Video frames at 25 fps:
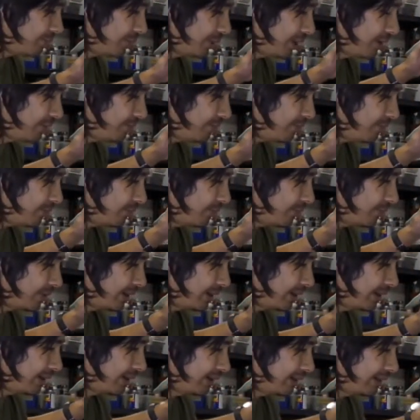a bump
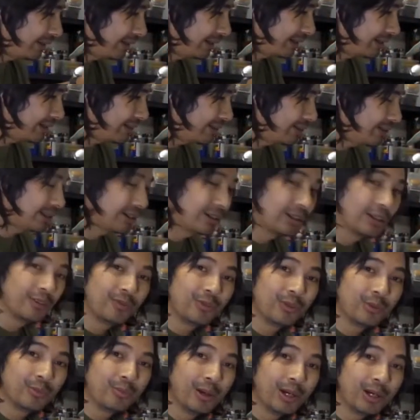and like let's say
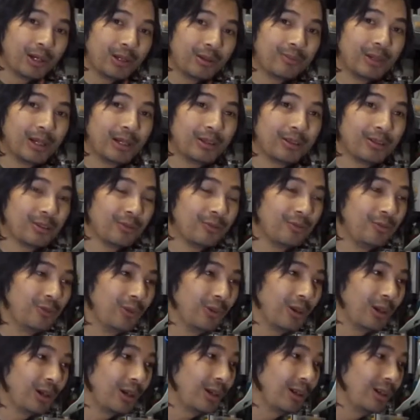if you bottomed out the
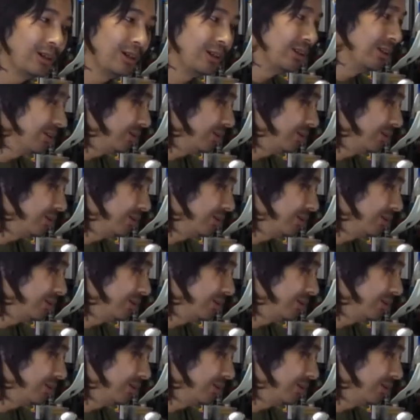fork,